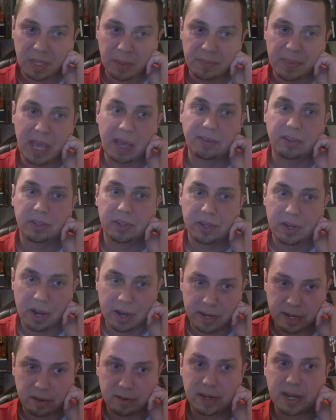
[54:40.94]
after they're
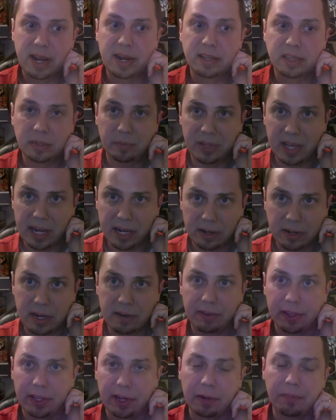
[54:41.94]
done irrigating the bladder and
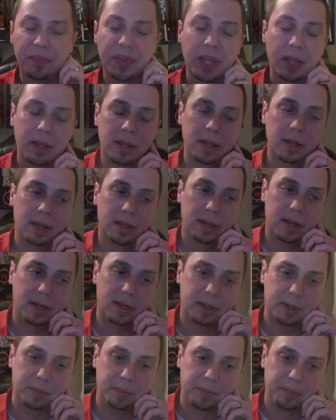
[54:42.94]
everything.
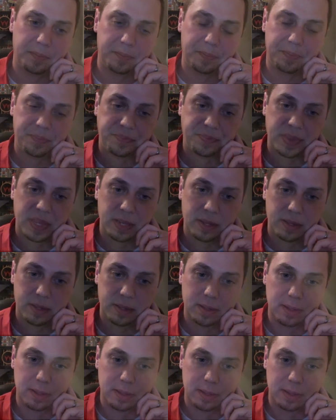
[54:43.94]
I
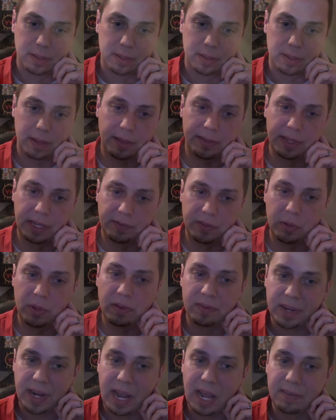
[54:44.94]
think if you
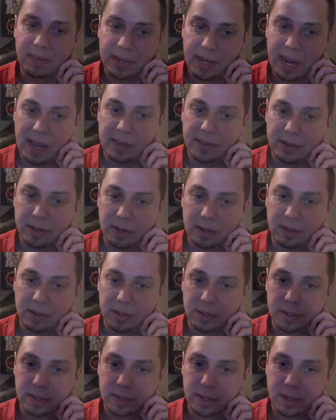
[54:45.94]
even have a catheter,
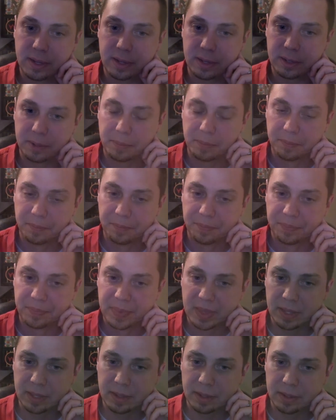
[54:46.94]

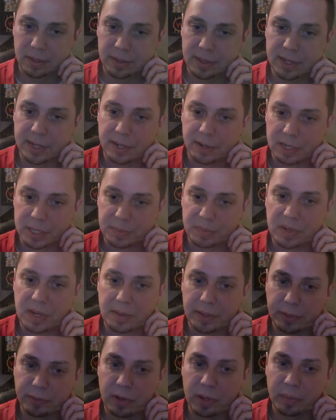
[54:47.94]
that yours
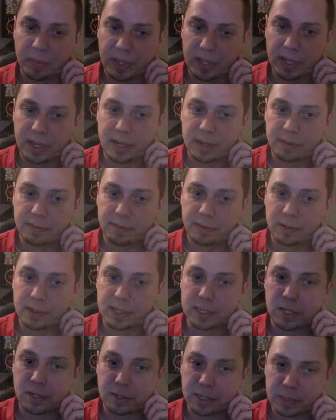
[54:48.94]
probably won't be in for
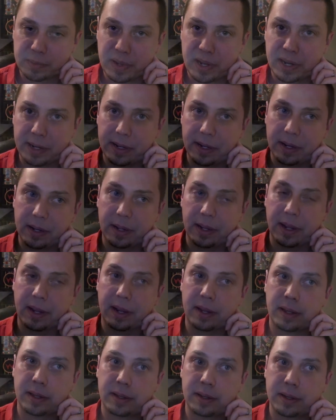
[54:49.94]
as long as mine,
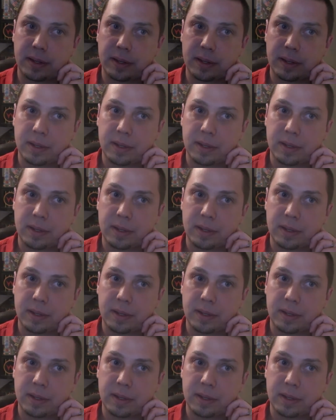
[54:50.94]
and